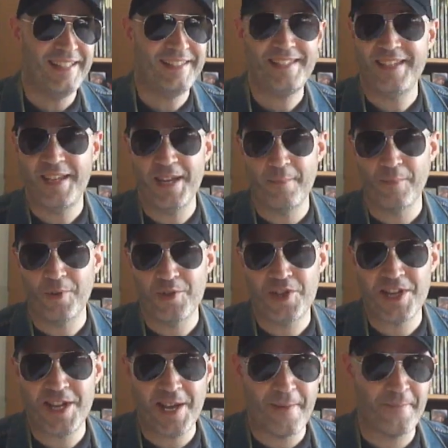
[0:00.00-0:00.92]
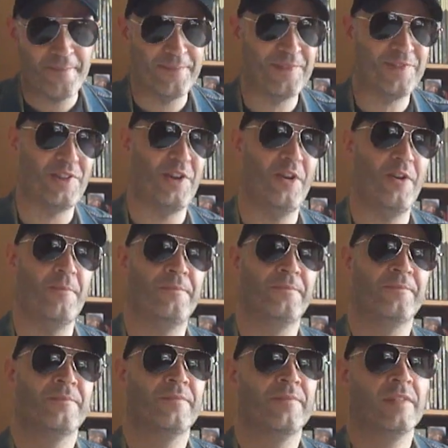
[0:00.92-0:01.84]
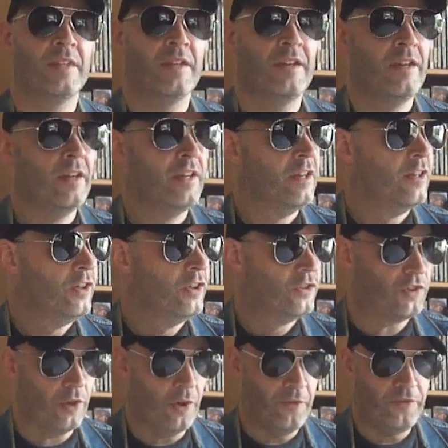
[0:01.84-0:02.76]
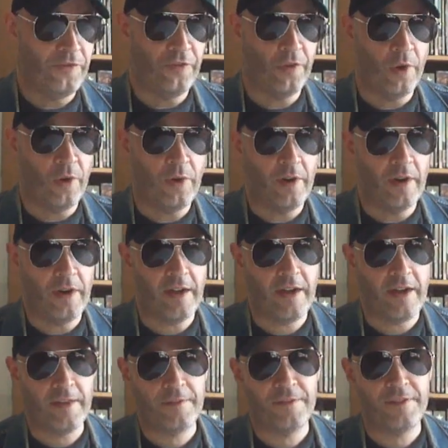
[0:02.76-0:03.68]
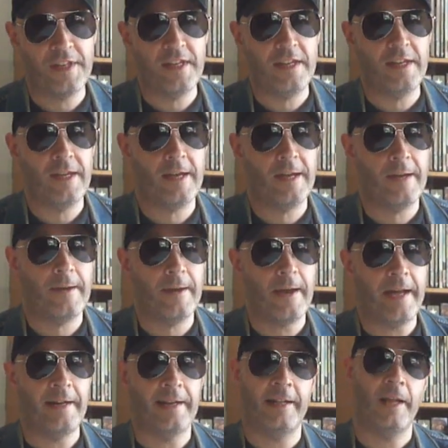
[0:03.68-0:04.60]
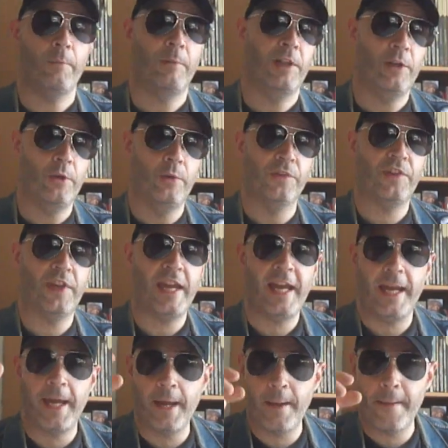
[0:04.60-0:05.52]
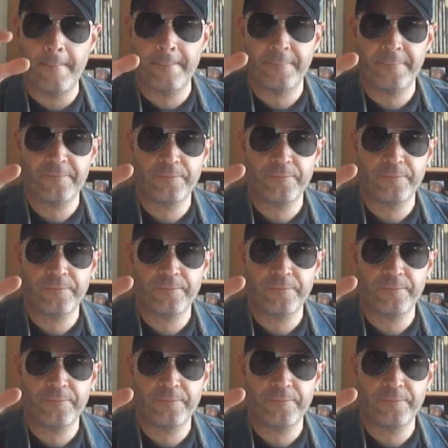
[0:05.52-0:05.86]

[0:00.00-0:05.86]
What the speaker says: DM or GM. So for the and then I will use a